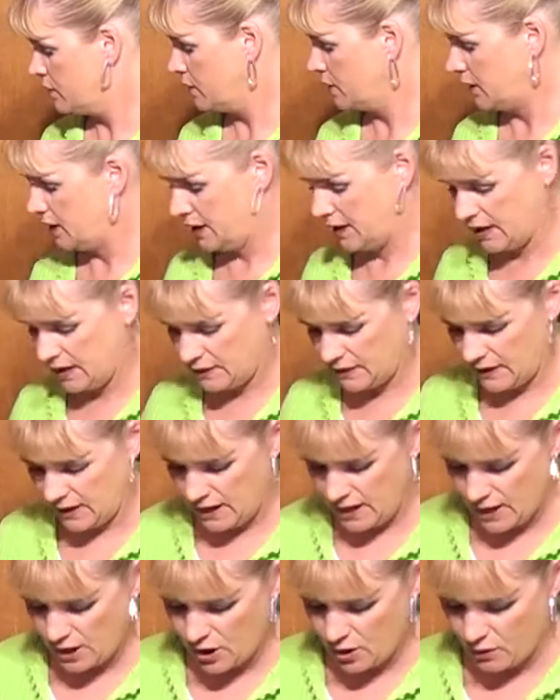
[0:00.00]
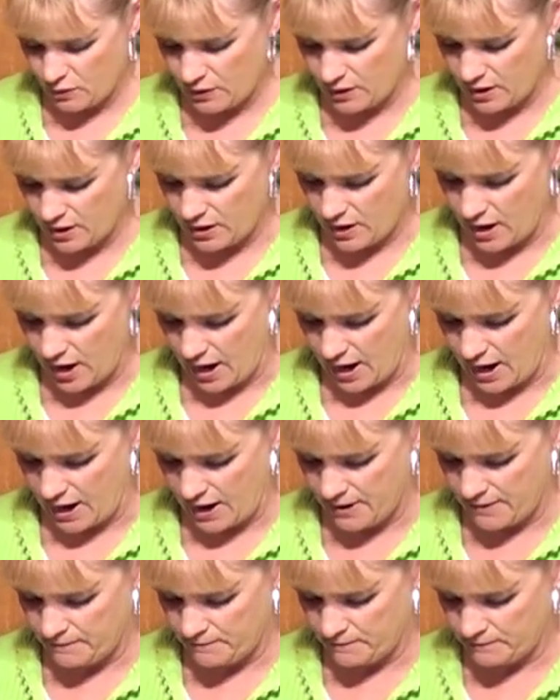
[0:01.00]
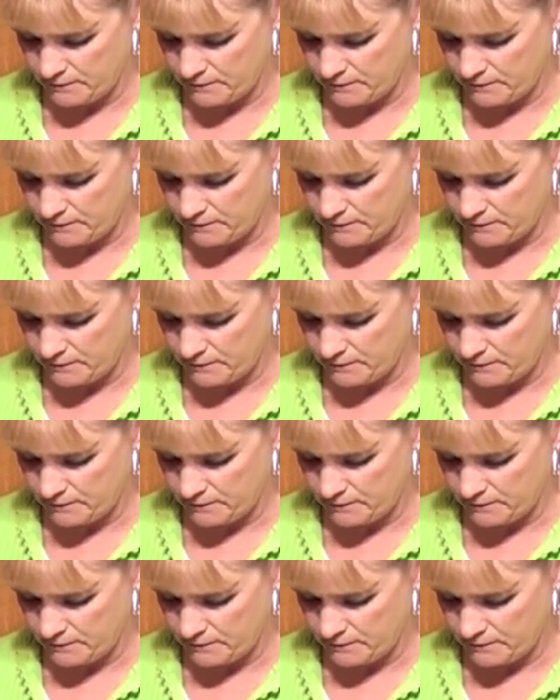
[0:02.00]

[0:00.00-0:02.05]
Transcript: Gonna get the heat going on high,